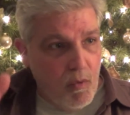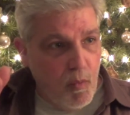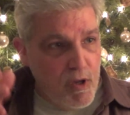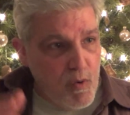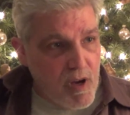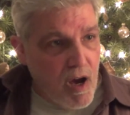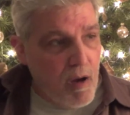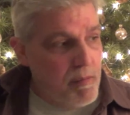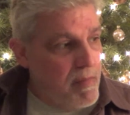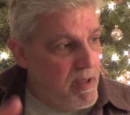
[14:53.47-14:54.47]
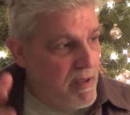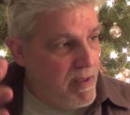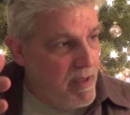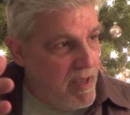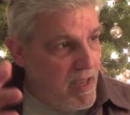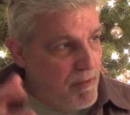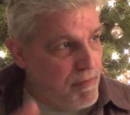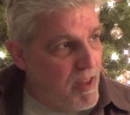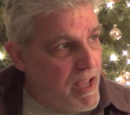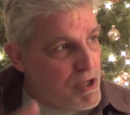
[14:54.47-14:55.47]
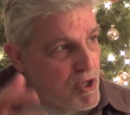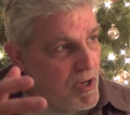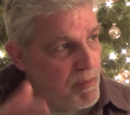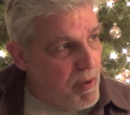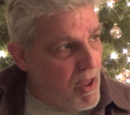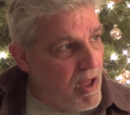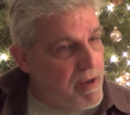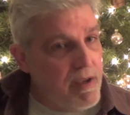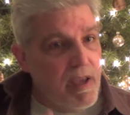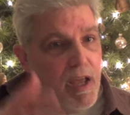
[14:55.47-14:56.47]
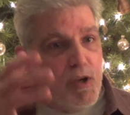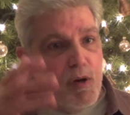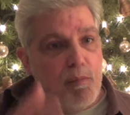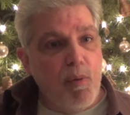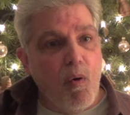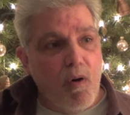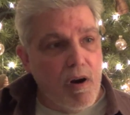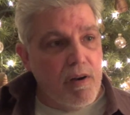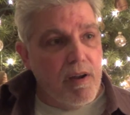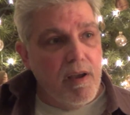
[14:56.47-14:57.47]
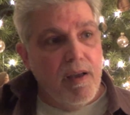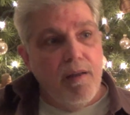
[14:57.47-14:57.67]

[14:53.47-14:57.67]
when you come in flesh and blood and you're born,